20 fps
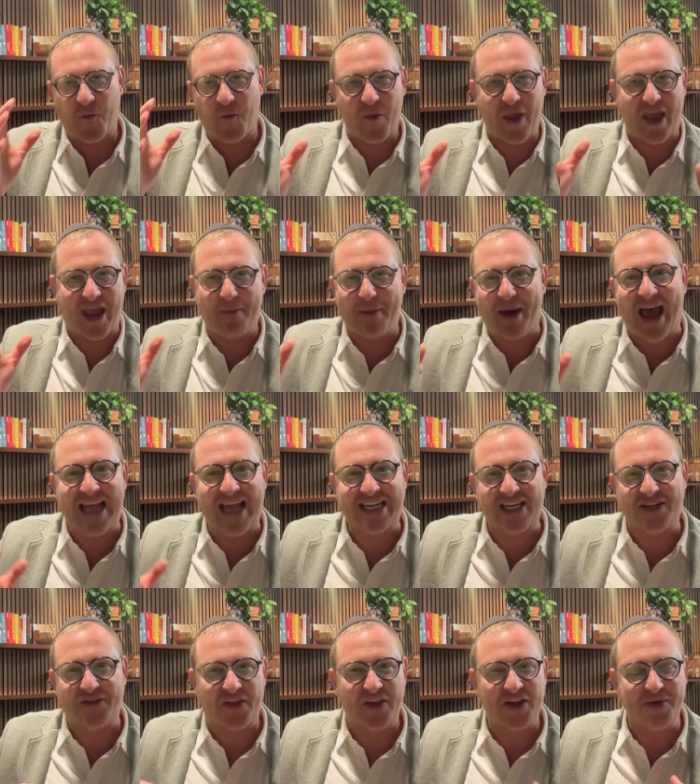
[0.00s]
they kept
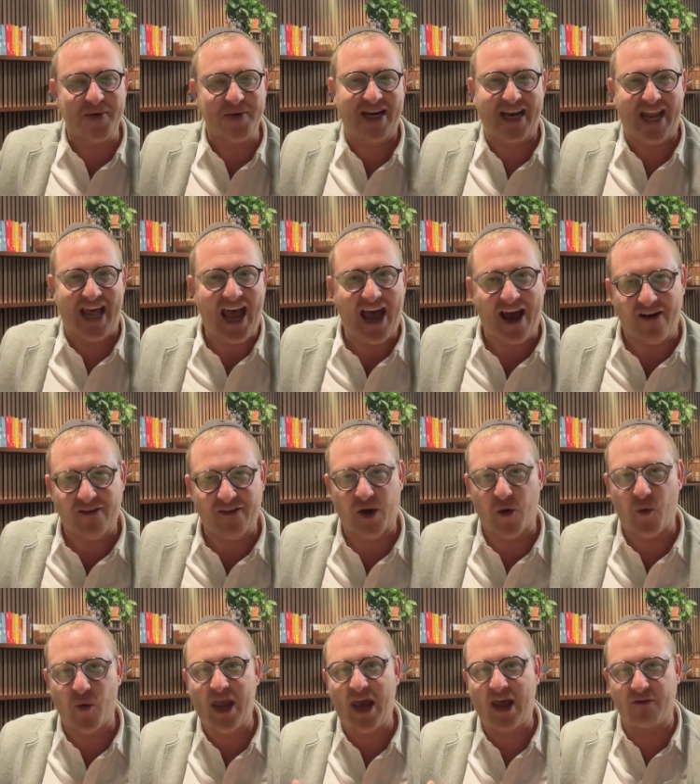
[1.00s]
asking us for things we didn't have.
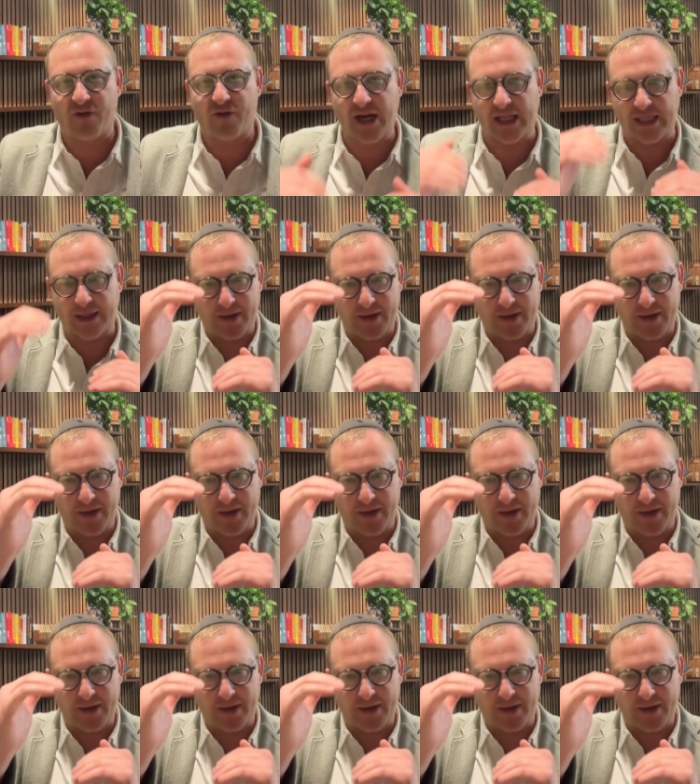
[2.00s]
Like we had very